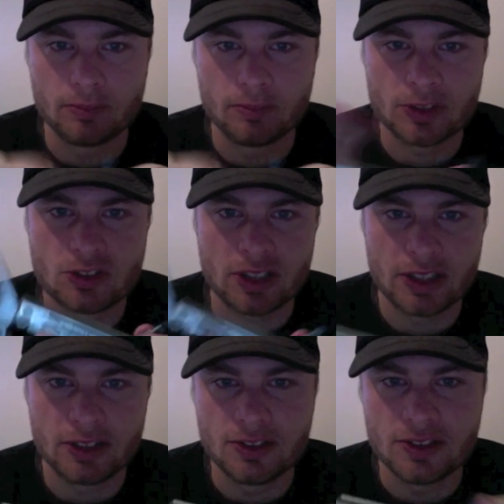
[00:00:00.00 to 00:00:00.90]

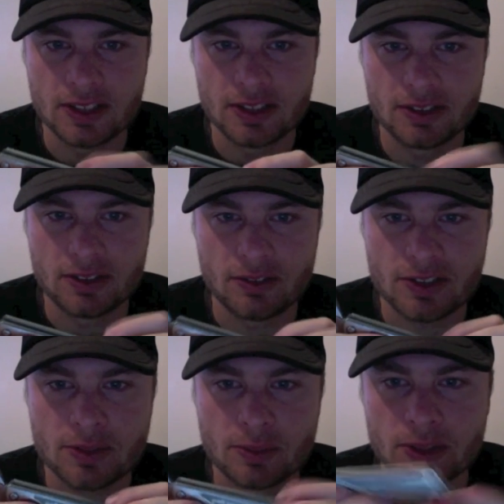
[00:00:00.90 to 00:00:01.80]
Australia, New Zealand, and the
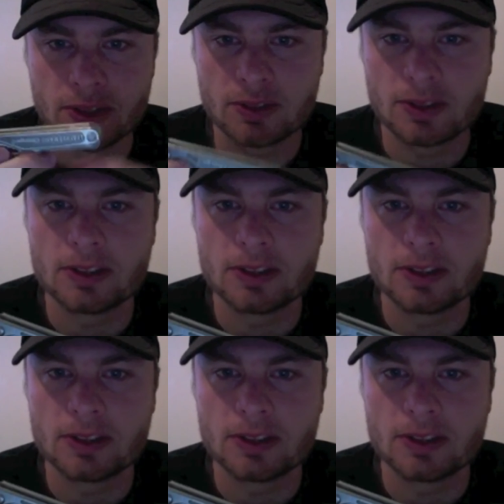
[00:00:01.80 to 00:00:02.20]
rest of the world.